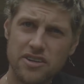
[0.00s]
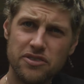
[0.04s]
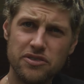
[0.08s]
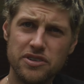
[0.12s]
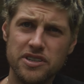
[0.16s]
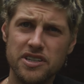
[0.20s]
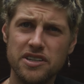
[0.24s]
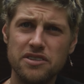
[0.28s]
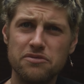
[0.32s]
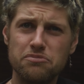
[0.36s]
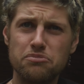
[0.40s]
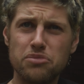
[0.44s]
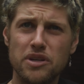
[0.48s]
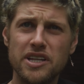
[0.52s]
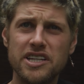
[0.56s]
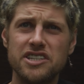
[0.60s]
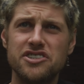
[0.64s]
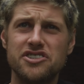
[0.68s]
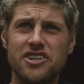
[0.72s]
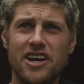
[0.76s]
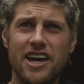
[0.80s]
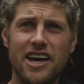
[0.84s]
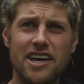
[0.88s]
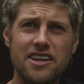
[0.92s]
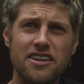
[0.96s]
You know when you
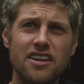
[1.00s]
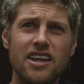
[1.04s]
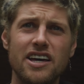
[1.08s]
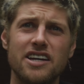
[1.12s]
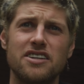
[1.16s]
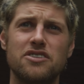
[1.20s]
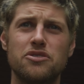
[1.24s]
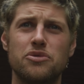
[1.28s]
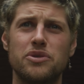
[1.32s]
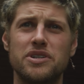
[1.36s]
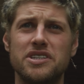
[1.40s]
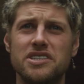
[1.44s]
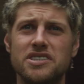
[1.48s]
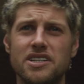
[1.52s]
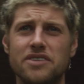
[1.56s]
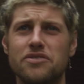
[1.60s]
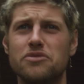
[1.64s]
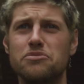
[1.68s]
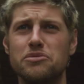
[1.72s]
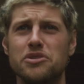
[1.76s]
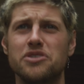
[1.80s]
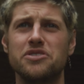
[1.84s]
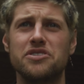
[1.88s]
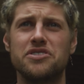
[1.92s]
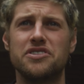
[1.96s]
bleach your head like
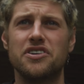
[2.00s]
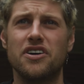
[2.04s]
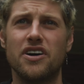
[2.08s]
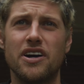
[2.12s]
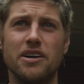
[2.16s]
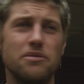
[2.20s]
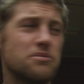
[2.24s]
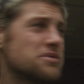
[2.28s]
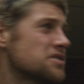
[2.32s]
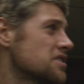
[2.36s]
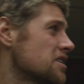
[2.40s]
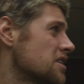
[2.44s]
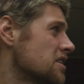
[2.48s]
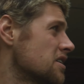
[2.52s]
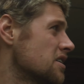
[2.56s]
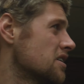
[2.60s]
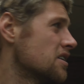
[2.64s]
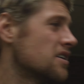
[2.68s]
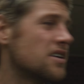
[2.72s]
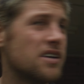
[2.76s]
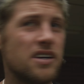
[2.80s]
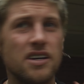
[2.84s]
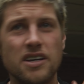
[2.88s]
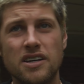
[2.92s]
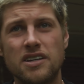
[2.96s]
27 million times?
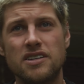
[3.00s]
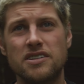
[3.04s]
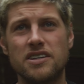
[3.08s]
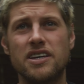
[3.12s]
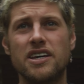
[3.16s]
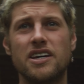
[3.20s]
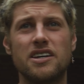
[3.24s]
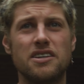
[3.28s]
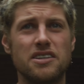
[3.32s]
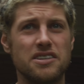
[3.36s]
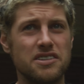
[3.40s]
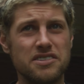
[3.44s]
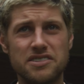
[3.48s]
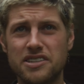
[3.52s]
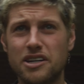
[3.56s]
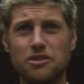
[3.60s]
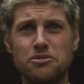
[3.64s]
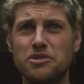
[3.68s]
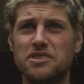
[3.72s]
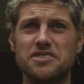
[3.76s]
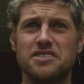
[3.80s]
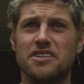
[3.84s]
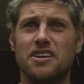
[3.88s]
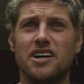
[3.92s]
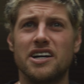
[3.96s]
Yeah. Yeah, your
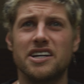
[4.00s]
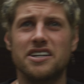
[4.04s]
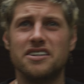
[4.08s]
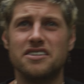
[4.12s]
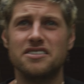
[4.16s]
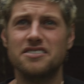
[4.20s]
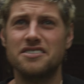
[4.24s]
scalp doesn't like